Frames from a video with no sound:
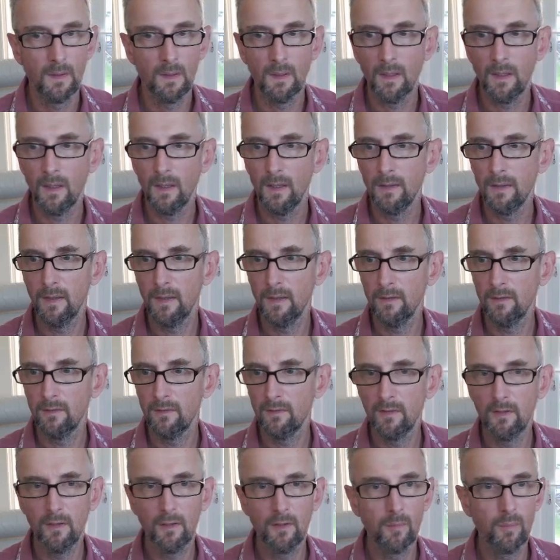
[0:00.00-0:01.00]
And then
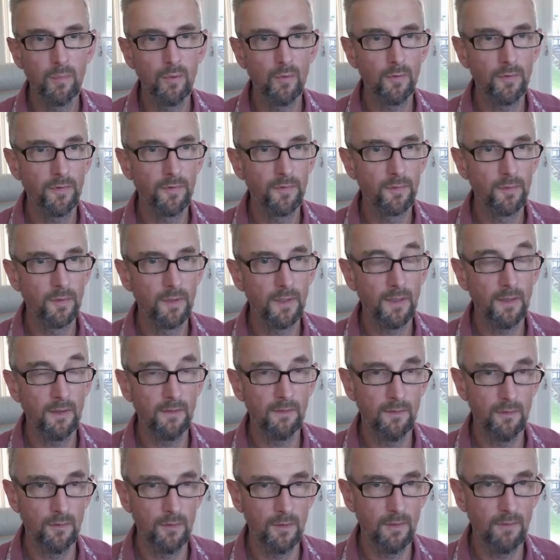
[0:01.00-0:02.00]
serial port 3, I
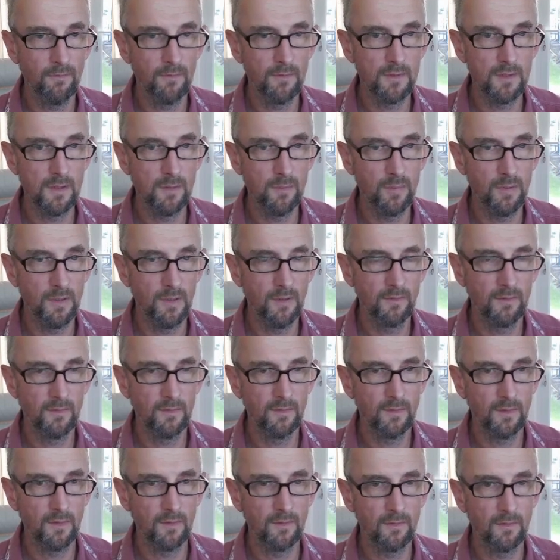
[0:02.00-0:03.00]
do have the GPS, because
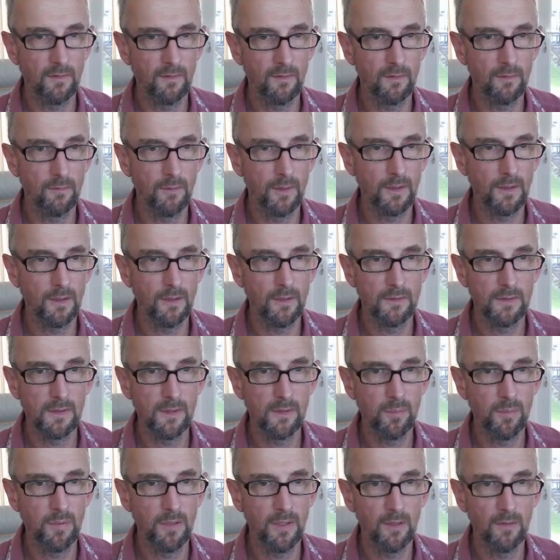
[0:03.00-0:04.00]
that's just the regular
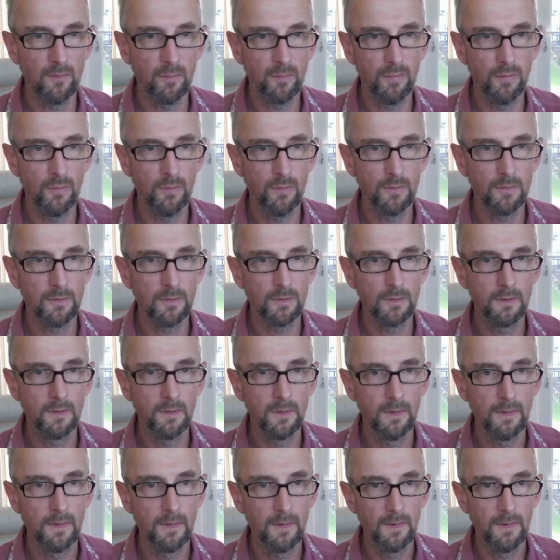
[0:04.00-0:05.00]
GPS port.
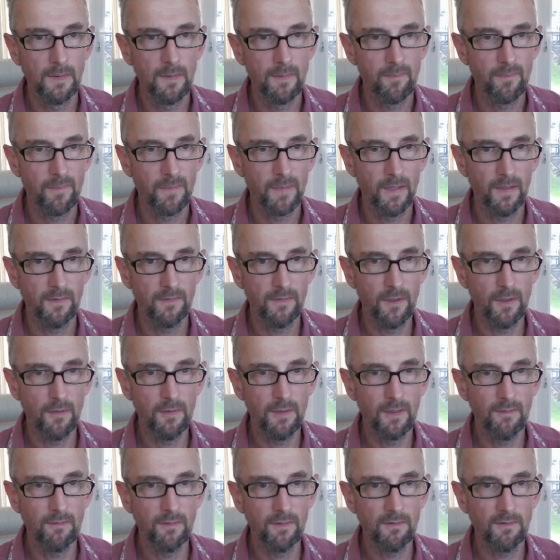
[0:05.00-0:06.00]
I don't
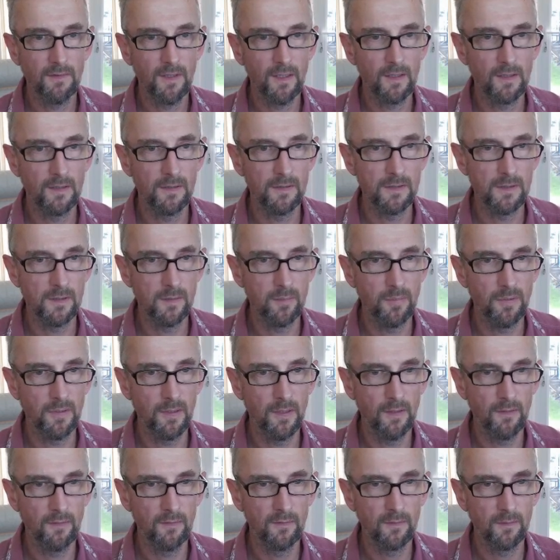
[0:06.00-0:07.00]
have a second
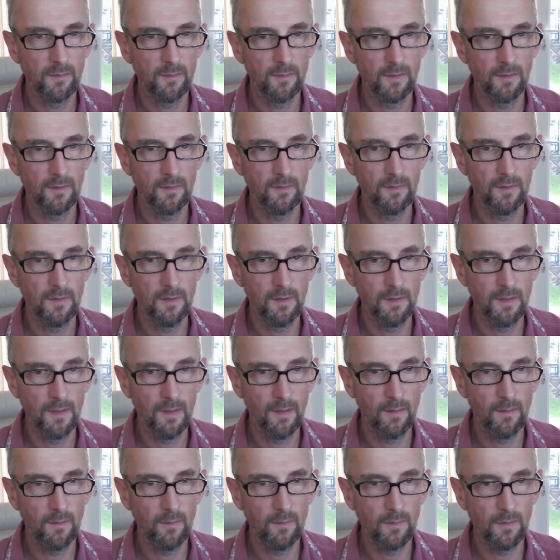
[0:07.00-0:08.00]
GPS, so I'm going to turn
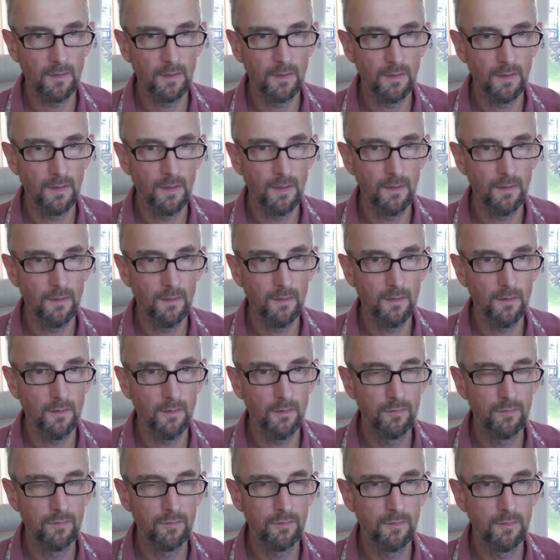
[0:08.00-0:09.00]
that guy
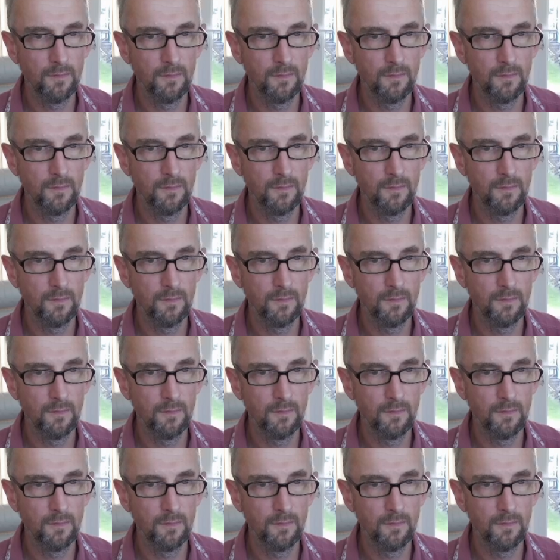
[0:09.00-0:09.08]
off.